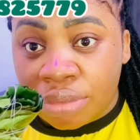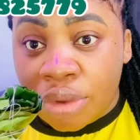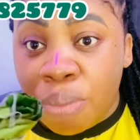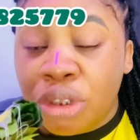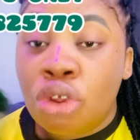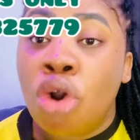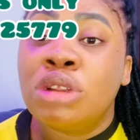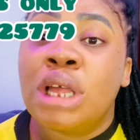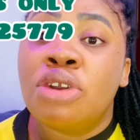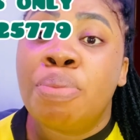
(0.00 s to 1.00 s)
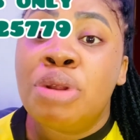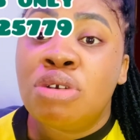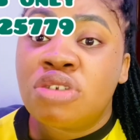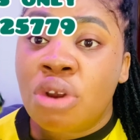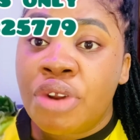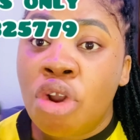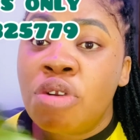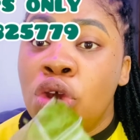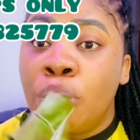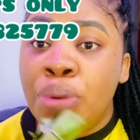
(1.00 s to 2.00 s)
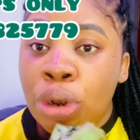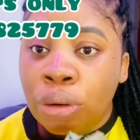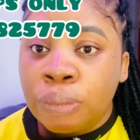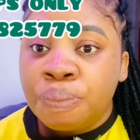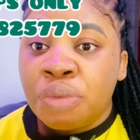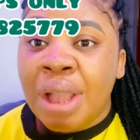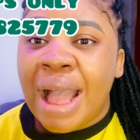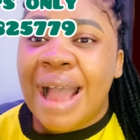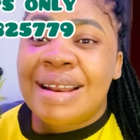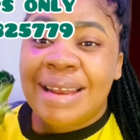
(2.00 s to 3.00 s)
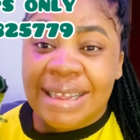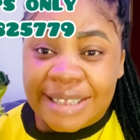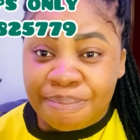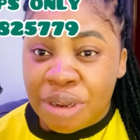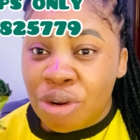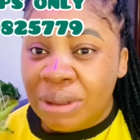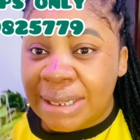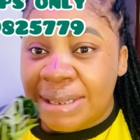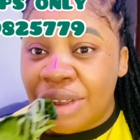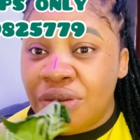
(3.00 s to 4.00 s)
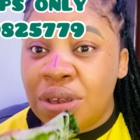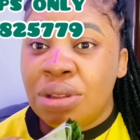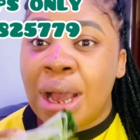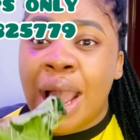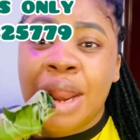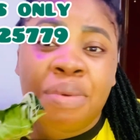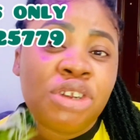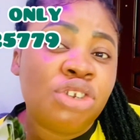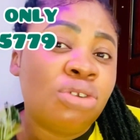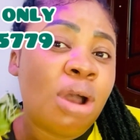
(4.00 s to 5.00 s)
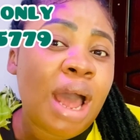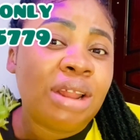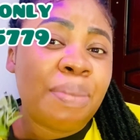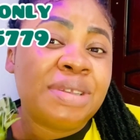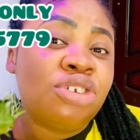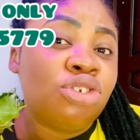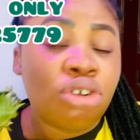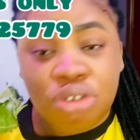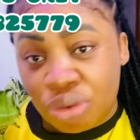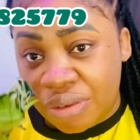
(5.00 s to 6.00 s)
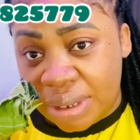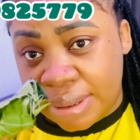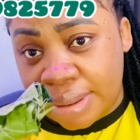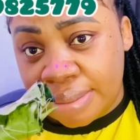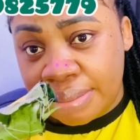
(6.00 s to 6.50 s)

Put it under your pillow, under your pillow. And that pillow that you're using, another person should not use it.